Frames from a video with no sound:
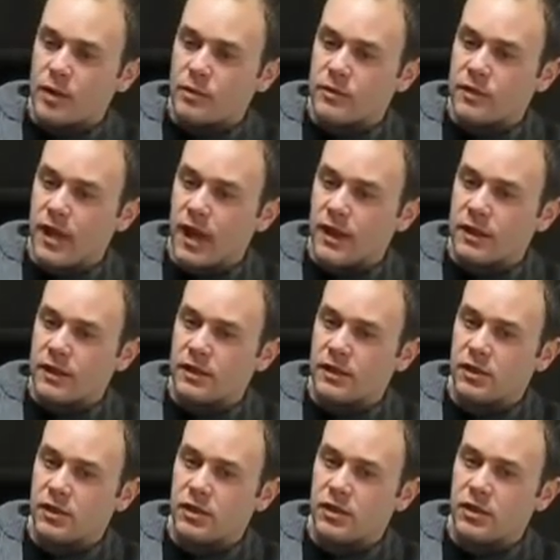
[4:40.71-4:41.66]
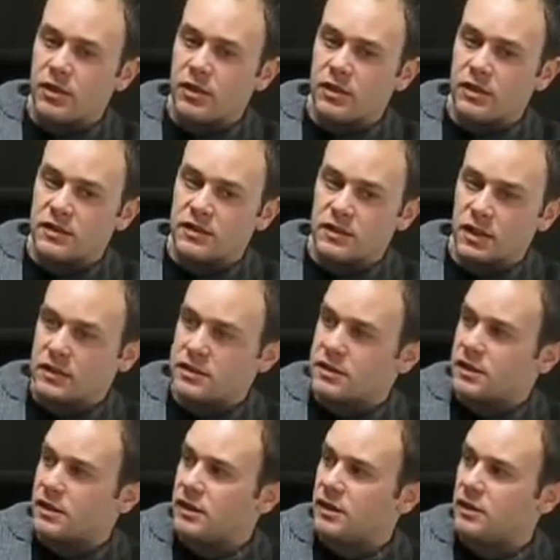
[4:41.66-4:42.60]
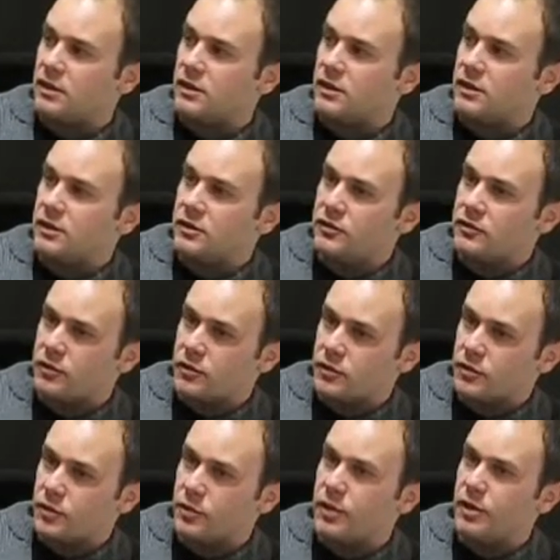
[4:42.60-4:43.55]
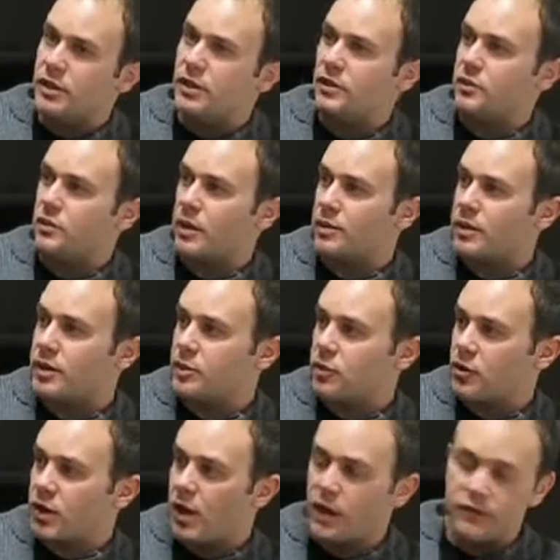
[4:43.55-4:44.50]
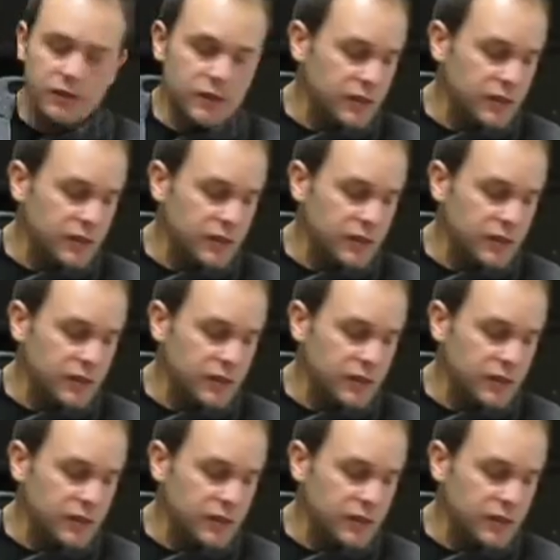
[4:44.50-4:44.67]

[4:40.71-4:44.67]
that can necessitate the need for repeating the remedy more often.